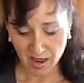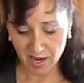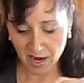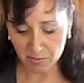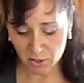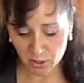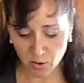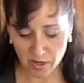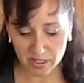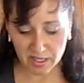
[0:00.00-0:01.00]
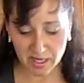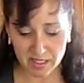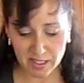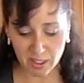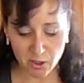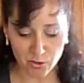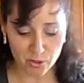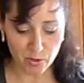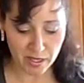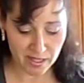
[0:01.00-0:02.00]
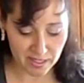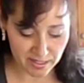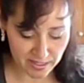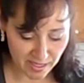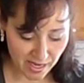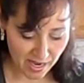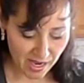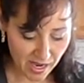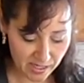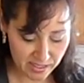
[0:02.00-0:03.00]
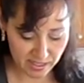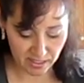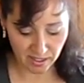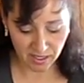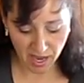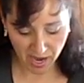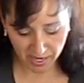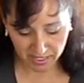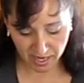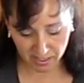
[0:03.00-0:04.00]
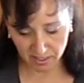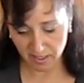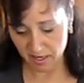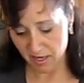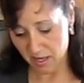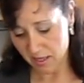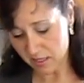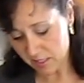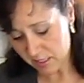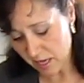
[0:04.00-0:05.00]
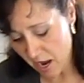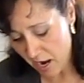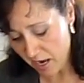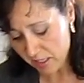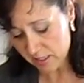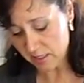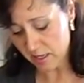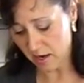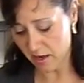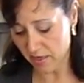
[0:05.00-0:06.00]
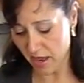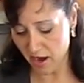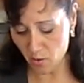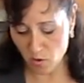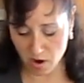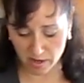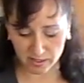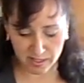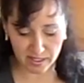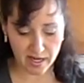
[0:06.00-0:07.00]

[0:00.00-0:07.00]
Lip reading: And I'm just going to continue doing this until I get the size that I want,